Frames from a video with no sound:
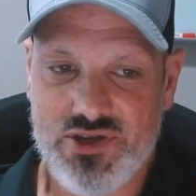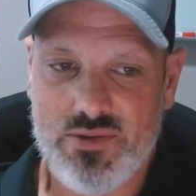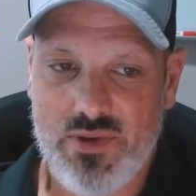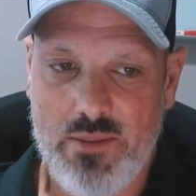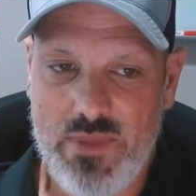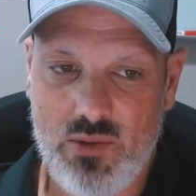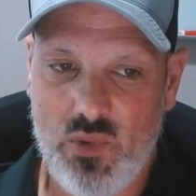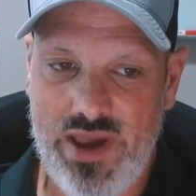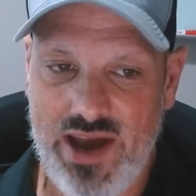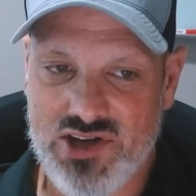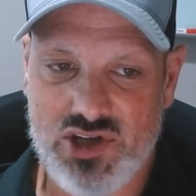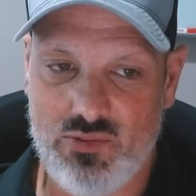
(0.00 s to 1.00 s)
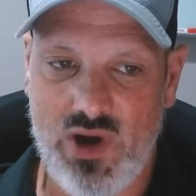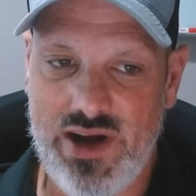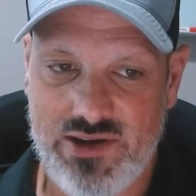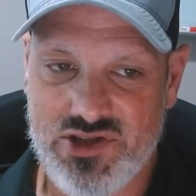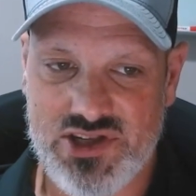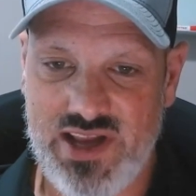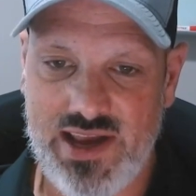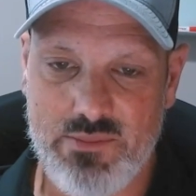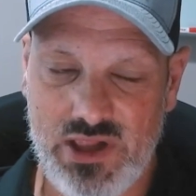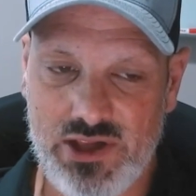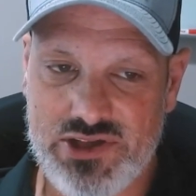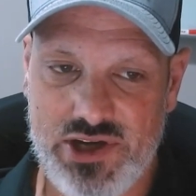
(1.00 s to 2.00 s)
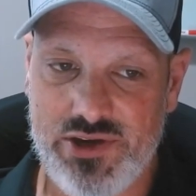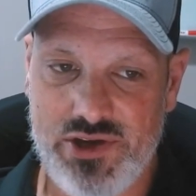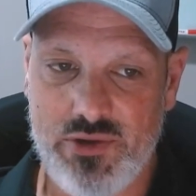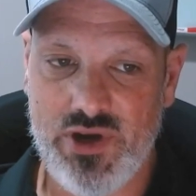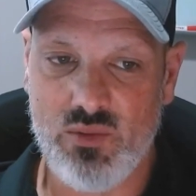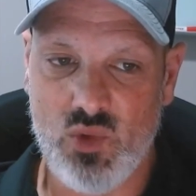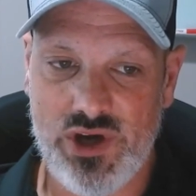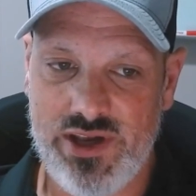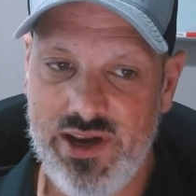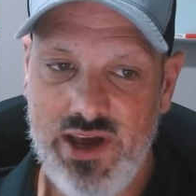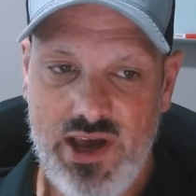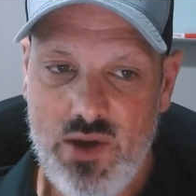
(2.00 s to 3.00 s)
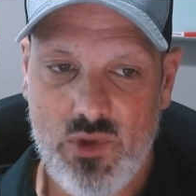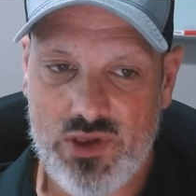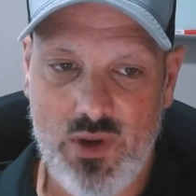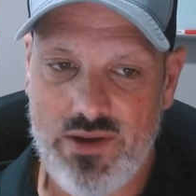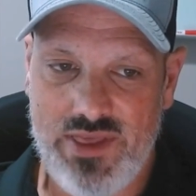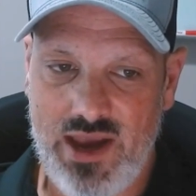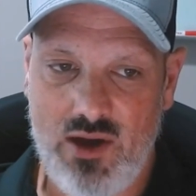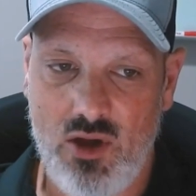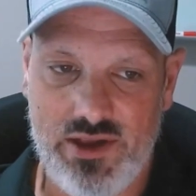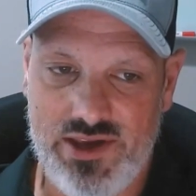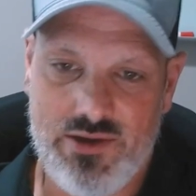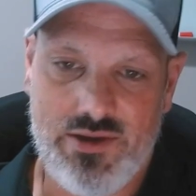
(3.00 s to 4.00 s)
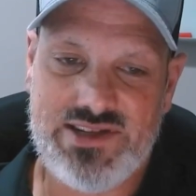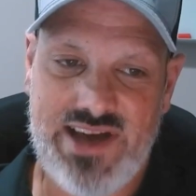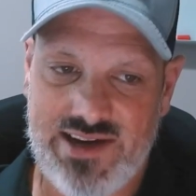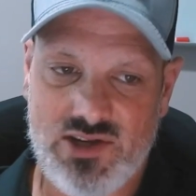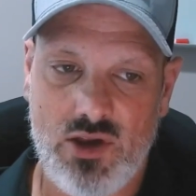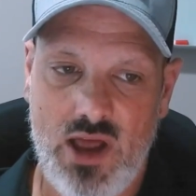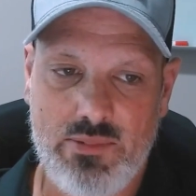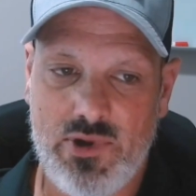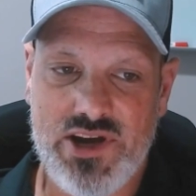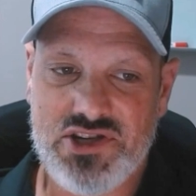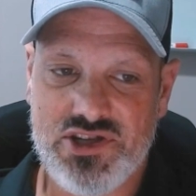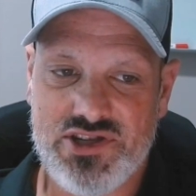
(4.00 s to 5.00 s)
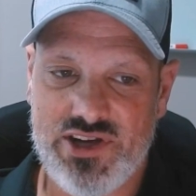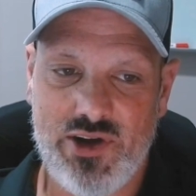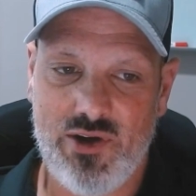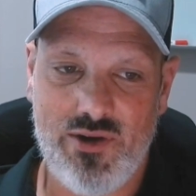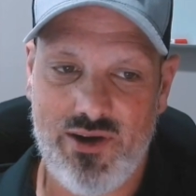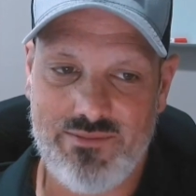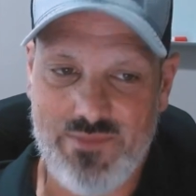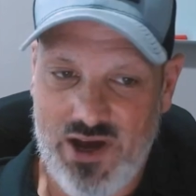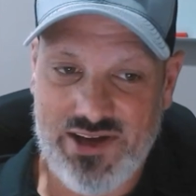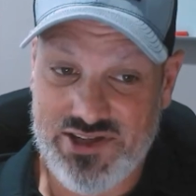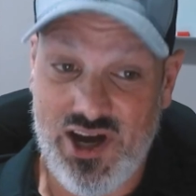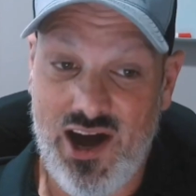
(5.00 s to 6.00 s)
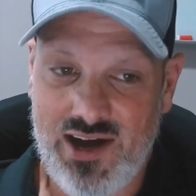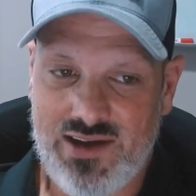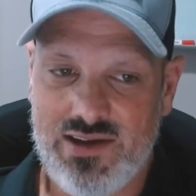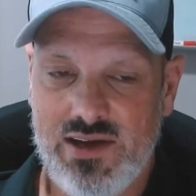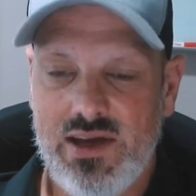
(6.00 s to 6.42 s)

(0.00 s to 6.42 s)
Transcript: So, I mean, we actually run it just like a military unit would with what they call, a tactical operations center or a TOC.